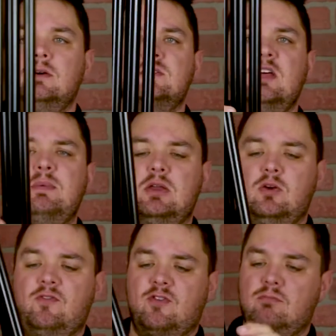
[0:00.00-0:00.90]
So that'll be
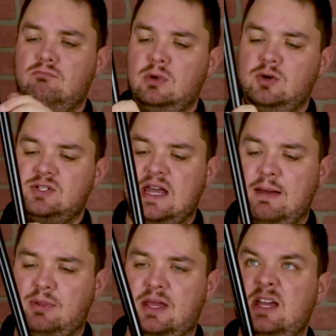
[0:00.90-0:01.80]
good for most
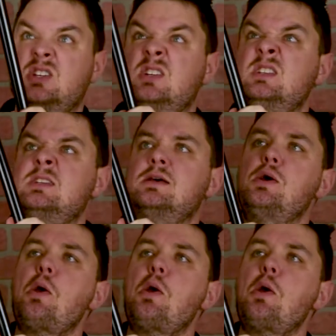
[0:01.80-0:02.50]
applications.